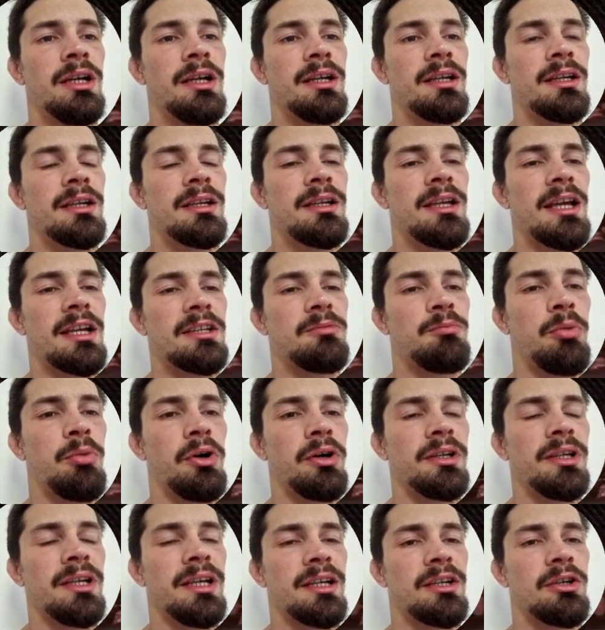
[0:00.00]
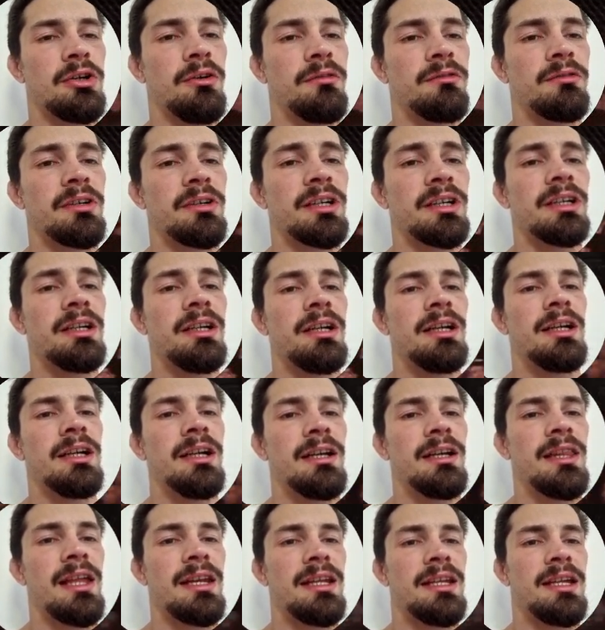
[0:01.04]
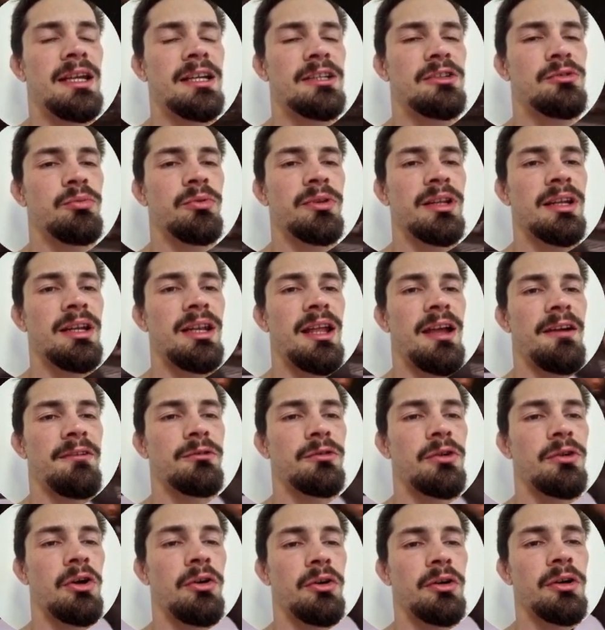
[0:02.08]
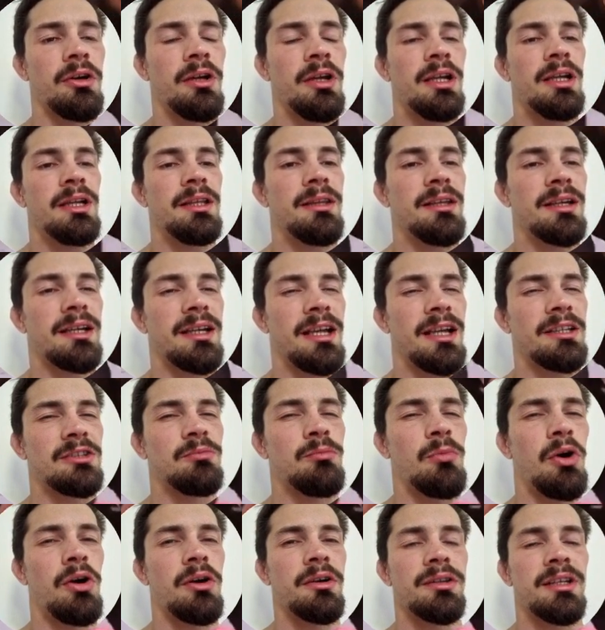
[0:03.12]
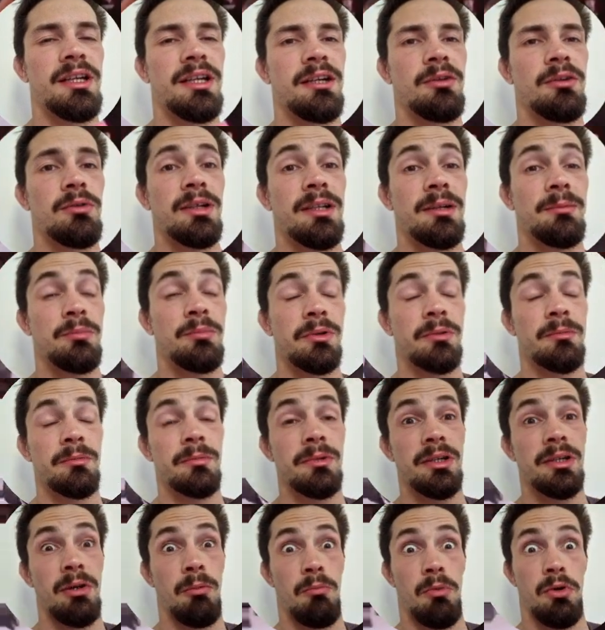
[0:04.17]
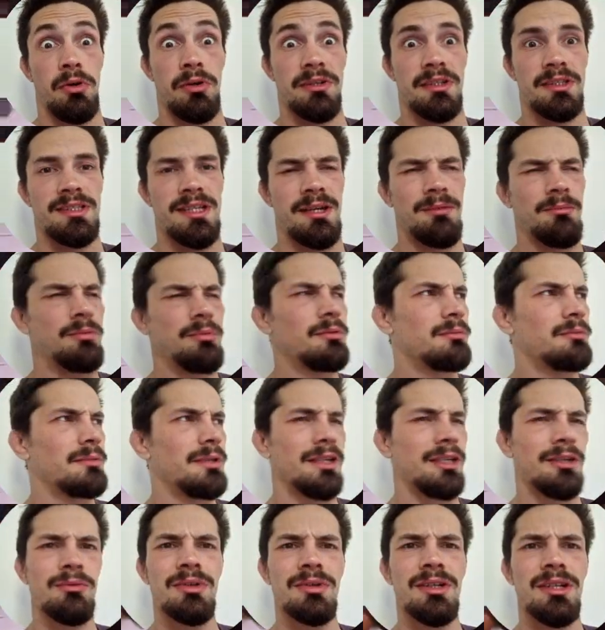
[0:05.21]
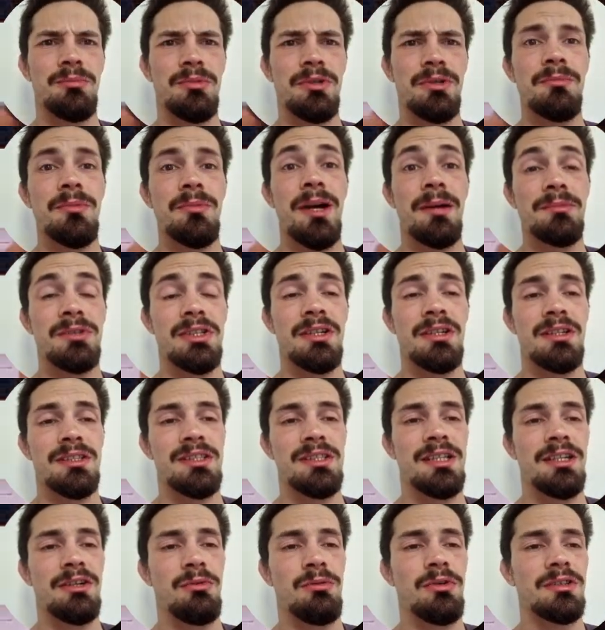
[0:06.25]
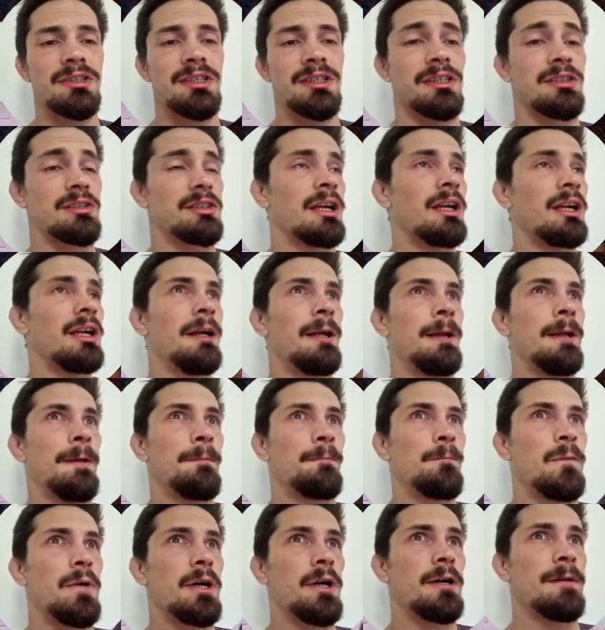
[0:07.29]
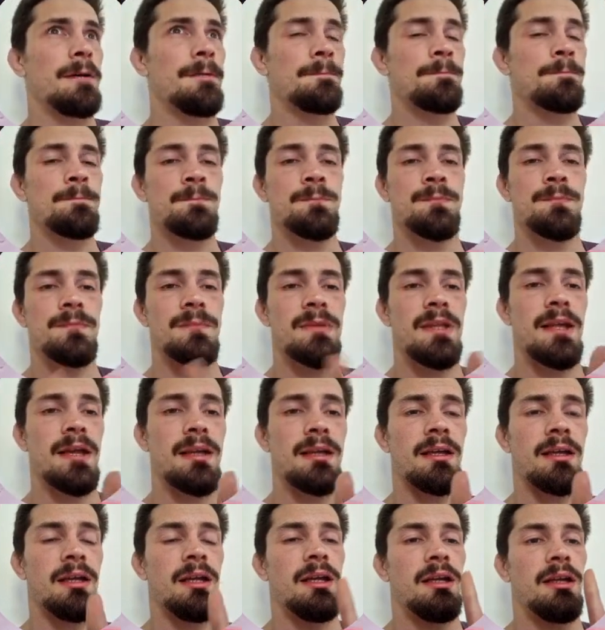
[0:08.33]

Gets Poirier covering, and then he hits with a left hook that hits more on the equilibrium, more on the temple. Equilibrium? I'm turning T to T's. But, yeah.